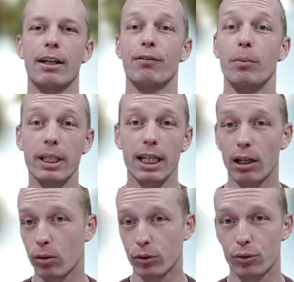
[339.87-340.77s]
For me,
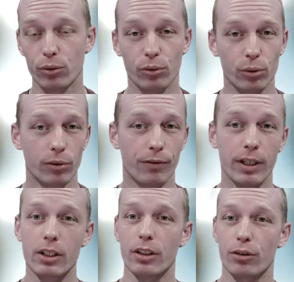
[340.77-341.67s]
I want to
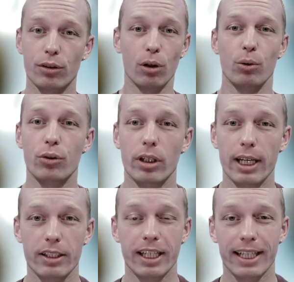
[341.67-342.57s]
finish as close
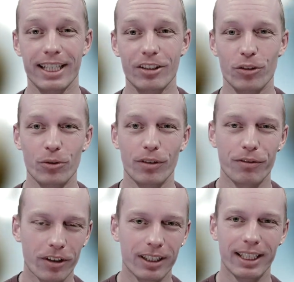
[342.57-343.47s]
as I can to the
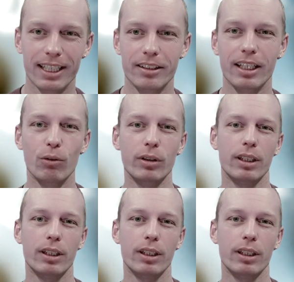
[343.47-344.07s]
front and stay with